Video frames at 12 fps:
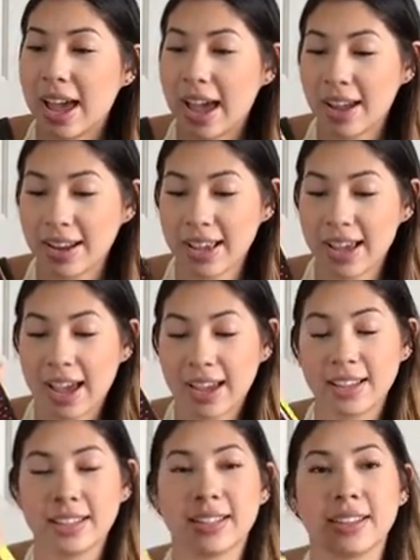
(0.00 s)
Honey
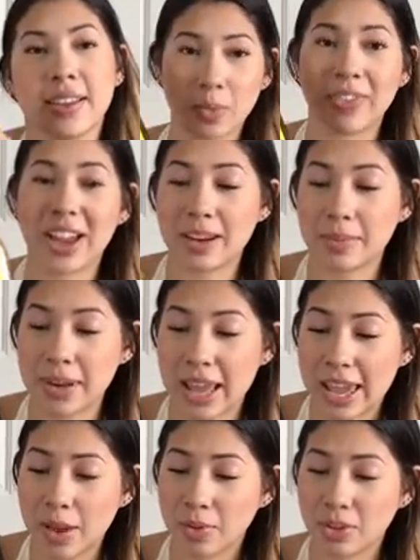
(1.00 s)
has vitamin
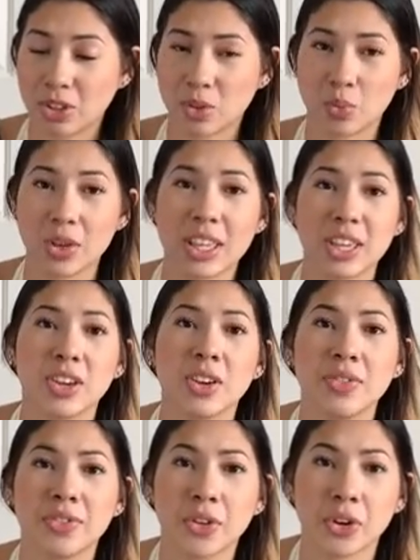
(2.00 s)
A, which is really
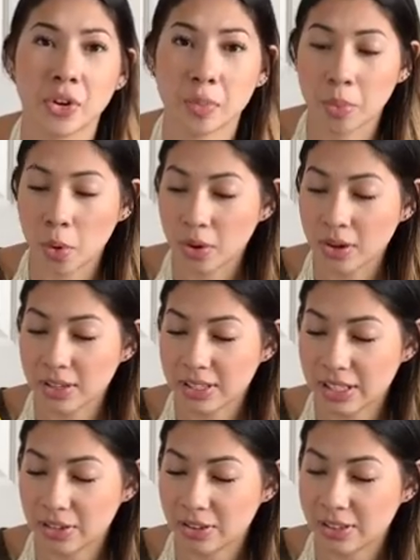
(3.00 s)
good for your pores
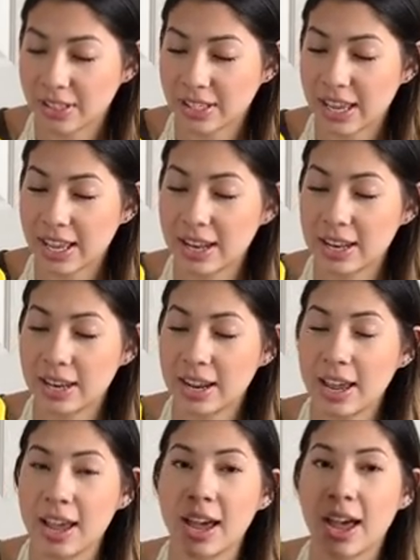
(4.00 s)
and your skin.